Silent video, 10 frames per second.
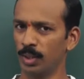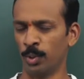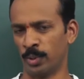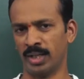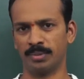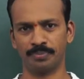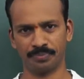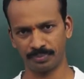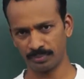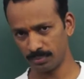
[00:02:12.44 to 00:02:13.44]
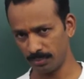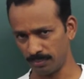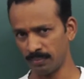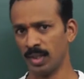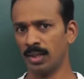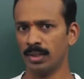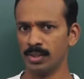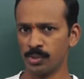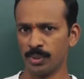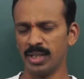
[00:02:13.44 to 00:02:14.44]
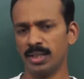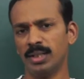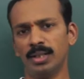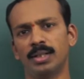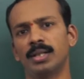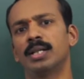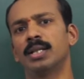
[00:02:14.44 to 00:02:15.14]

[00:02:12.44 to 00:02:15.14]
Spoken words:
Okay, so here